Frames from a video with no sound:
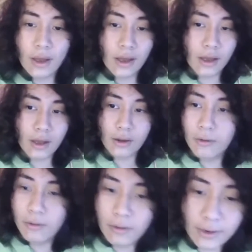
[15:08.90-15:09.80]

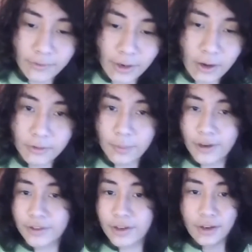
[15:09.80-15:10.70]
Or whatever. I'll
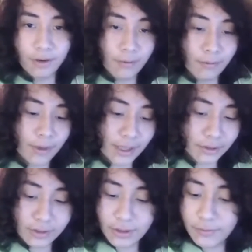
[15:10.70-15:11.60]
press on
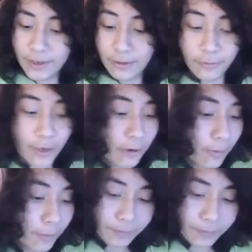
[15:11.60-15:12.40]
without the video for now.